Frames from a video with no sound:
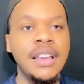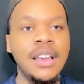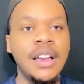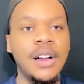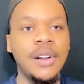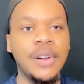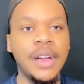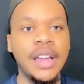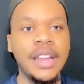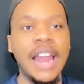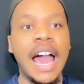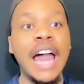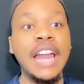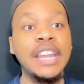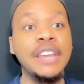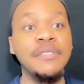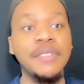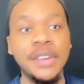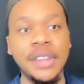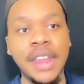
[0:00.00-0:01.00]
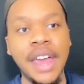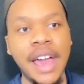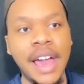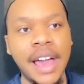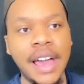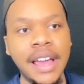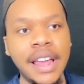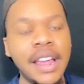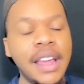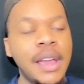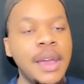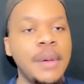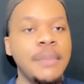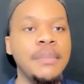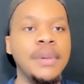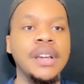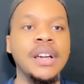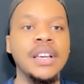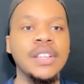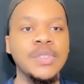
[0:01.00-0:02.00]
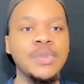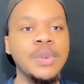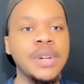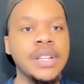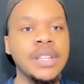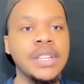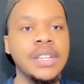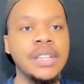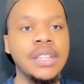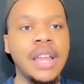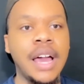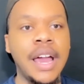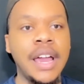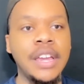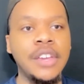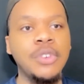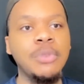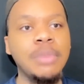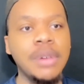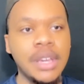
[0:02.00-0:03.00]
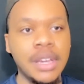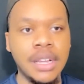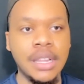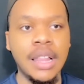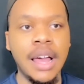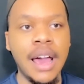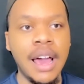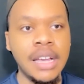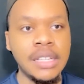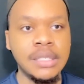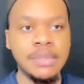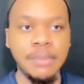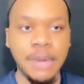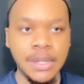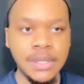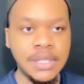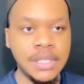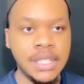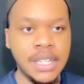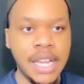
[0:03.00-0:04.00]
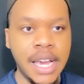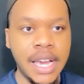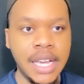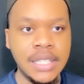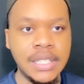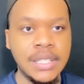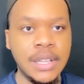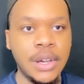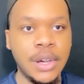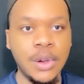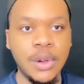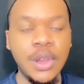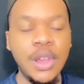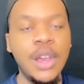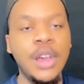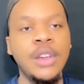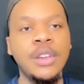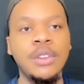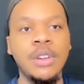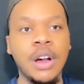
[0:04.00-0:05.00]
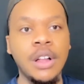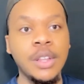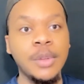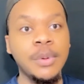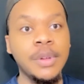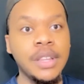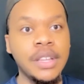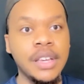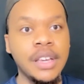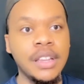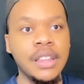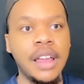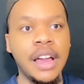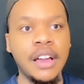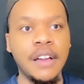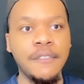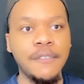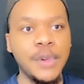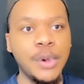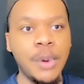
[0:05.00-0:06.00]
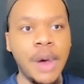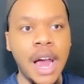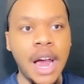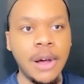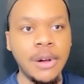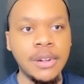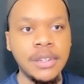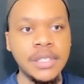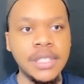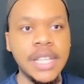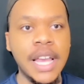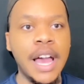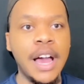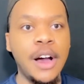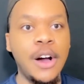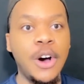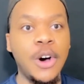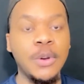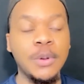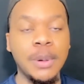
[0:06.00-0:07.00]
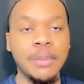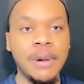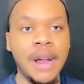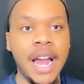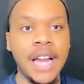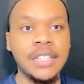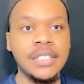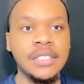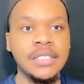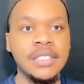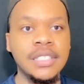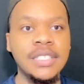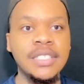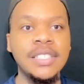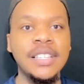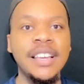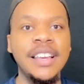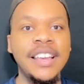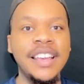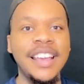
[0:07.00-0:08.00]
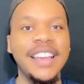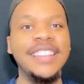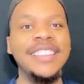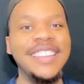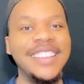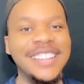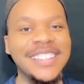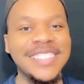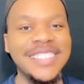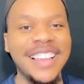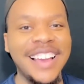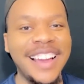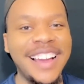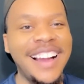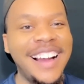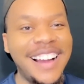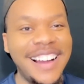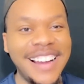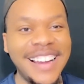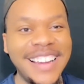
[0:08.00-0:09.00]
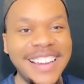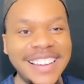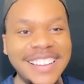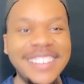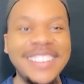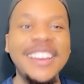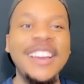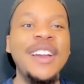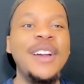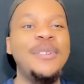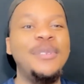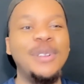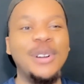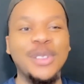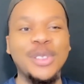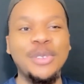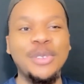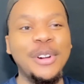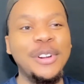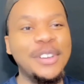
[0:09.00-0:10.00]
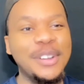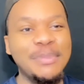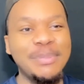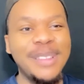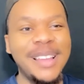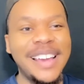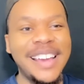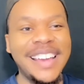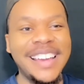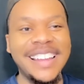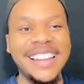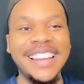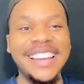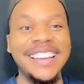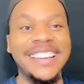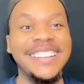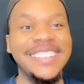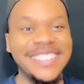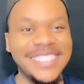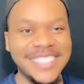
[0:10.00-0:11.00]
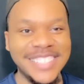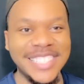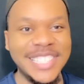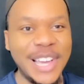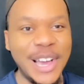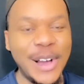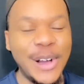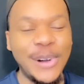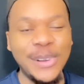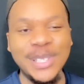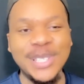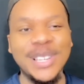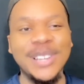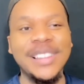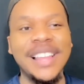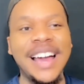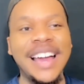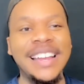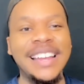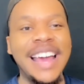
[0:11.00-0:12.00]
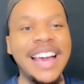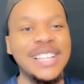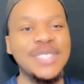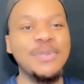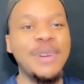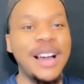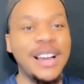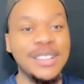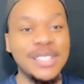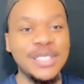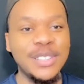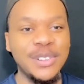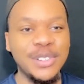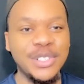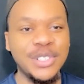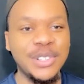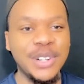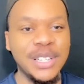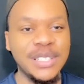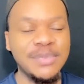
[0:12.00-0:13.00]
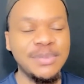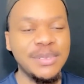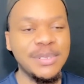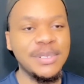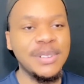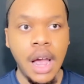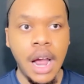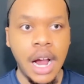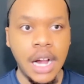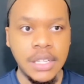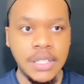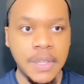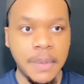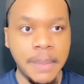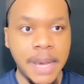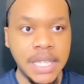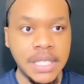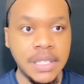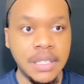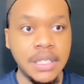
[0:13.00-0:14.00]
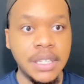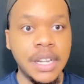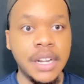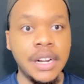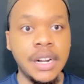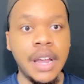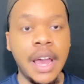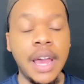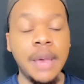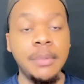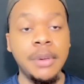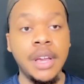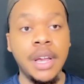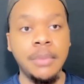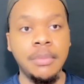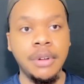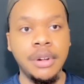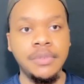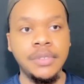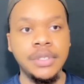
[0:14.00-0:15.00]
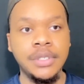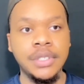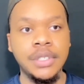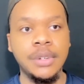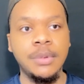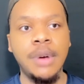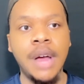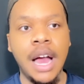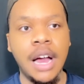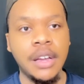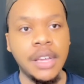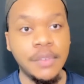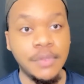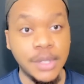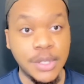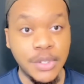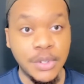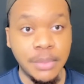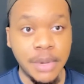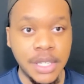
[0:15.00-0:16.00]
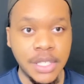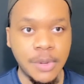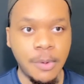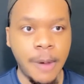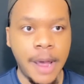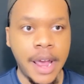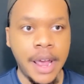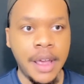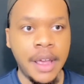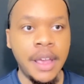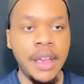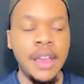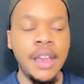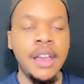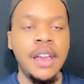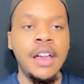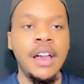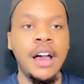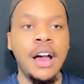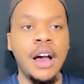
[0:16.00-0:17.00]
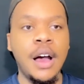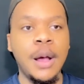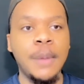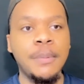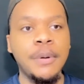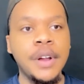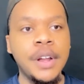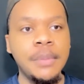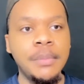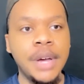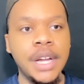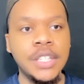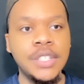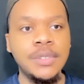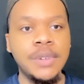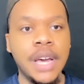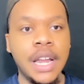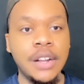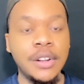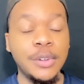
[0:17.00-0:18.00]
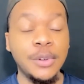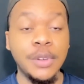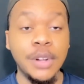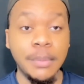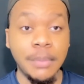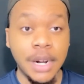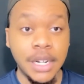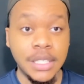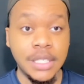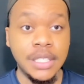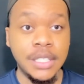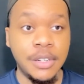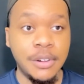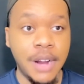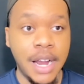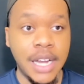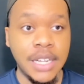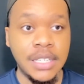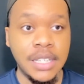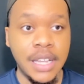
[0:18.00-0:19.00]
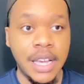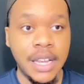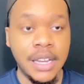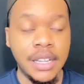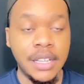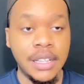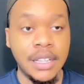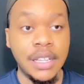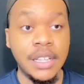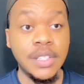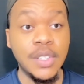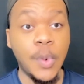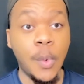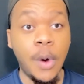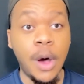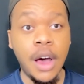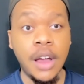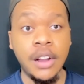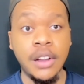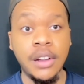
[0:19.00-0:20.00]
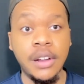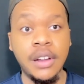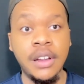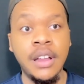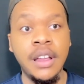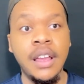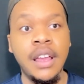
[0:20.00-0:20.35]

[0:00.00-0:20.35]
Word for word: okay, not even that, because really, like, you be in class most of the day. So you only really get like a few hours at home to practice. And then it's like, all right, we're gonna you on a plane and just go. So like, that's why it's so stressful. All right, so basically during the ABA briefing drill, without giving too much away, uh, pretty much, you got to do an emergency crash landing into water,